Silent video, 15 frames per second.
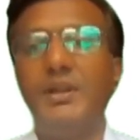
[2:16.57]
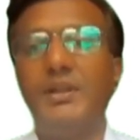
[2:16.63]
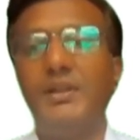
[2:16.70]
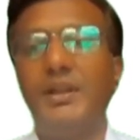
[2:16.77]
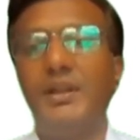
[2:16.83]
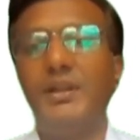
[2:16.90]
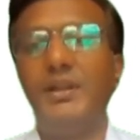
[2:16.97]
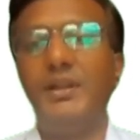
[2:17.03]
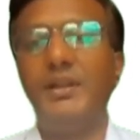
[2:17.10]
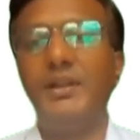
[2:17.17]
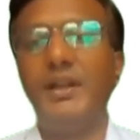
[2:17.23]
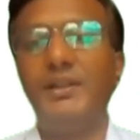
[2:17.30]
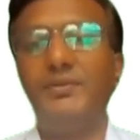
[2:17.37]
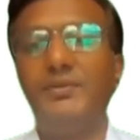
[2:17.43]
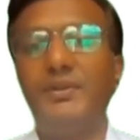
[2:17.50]
The heat
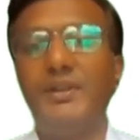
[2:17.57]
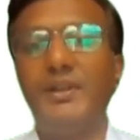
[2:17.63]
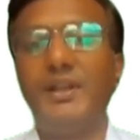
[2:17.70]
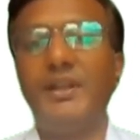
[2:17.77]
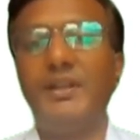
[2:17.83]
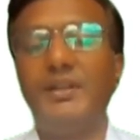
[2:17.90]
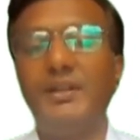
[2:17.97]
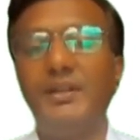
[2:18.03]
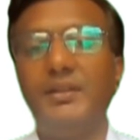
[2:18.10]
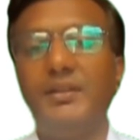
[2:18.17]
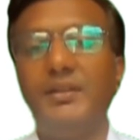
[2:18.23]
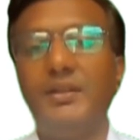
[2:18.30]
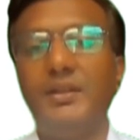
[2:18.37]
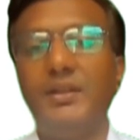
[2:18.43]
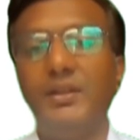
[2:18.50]
transfer rate
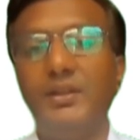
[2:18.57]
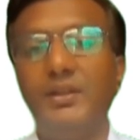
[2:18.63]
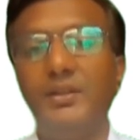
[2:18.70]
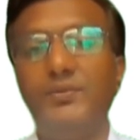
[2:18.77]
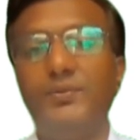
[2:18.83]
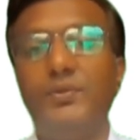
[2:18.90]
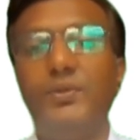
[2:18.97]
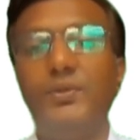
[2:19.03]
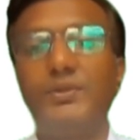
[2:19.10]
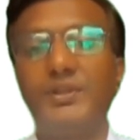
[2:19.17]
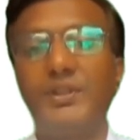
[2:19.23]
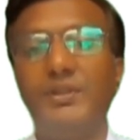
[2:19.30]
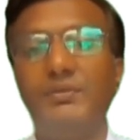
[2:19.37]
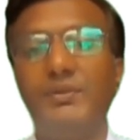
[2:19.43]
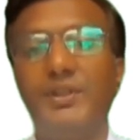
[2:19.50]
in forced
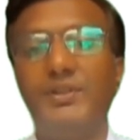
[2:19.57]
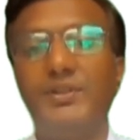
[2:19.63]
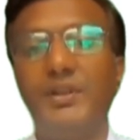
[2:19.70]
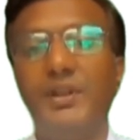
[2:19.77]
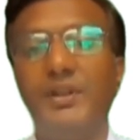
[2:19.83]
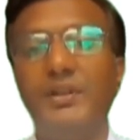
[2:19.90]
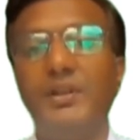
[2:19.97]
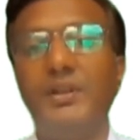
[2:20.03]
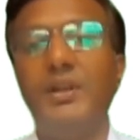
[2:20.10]
convection